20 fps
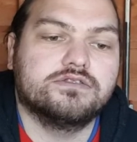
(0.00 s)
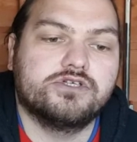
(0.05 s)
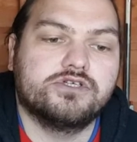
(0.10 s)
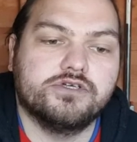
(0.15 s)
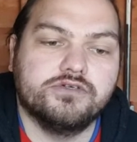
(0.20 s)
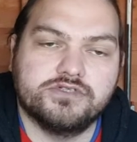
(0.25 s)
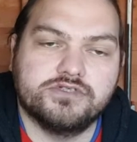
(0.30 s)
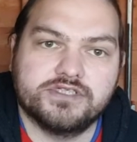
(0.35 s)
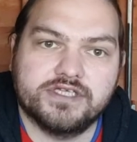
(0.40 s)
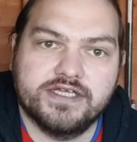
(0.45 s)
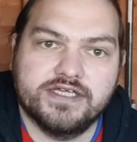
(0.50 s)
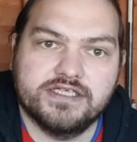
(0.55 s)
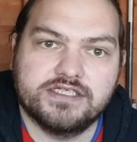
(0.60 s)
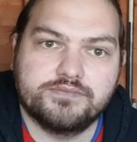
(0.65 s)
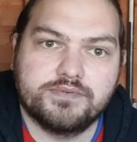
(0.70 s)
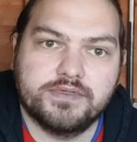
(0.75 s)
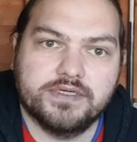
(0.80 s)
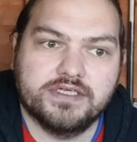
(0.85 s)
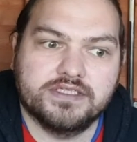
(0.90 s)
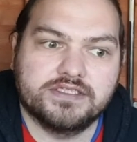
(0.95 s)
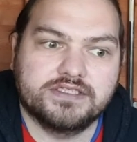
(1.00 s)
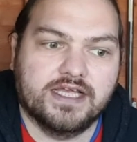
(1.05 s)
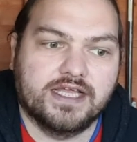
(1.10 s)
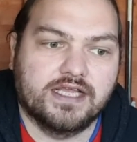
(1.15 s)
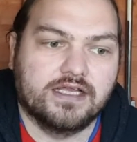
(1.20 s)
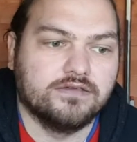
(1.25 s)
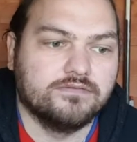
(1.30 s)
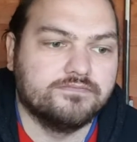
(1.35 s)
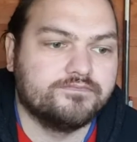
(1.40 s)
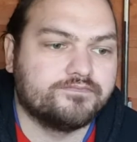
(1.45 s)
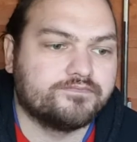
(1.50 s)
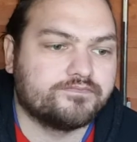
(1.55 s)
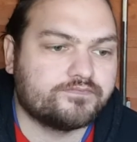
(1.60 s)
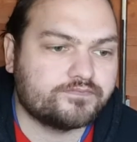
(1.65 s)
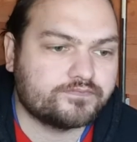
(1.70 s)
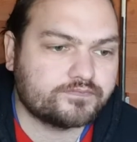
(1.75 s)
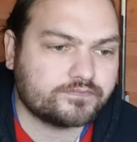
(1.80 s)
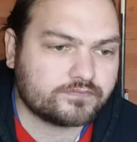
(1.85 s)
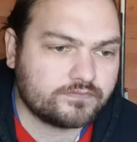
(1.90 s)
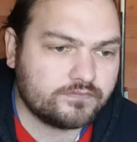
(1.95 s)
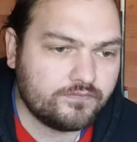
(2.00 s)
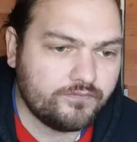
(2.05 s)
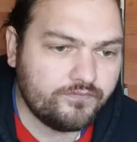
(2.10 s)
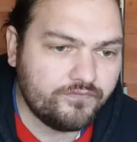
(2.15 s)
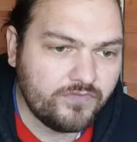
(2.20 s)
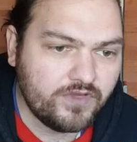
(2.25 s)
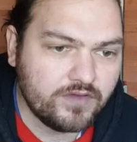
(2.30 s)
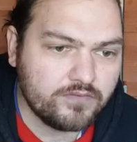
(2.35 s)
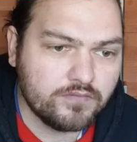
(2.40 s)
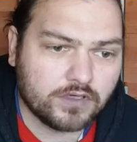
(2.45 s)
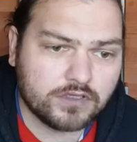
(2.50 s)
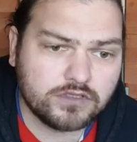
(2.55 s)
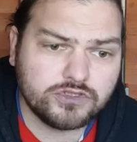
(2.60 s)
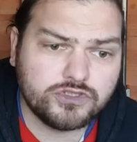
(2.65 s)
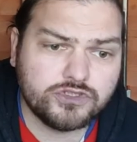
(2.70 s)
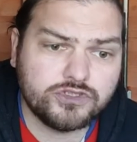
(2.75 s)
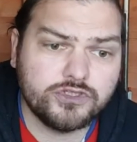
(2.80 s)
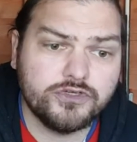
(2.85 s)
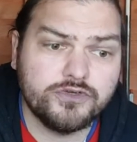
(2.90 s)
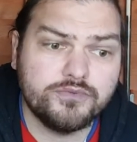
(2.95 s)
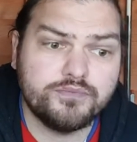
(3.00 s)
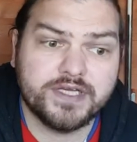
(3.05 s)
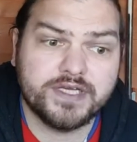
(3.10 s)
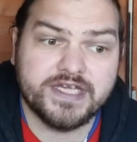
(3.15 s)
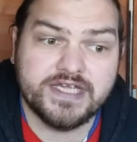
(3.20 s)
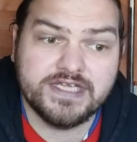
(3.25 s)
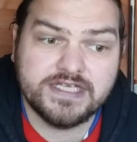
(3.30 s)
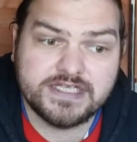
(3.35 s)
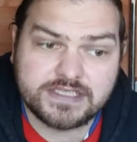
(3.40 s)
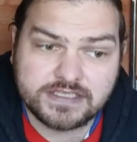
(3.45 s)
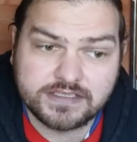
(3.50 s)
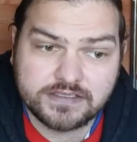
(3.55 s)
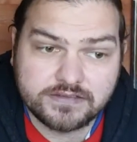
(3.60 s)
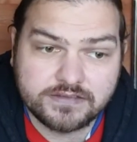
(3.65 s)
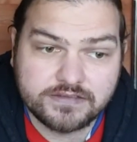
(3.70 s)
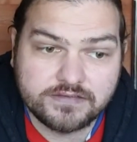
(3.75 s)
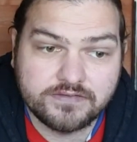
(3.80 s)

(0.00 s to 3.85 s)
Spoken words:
2 seeds per cell. Mange 2 peas,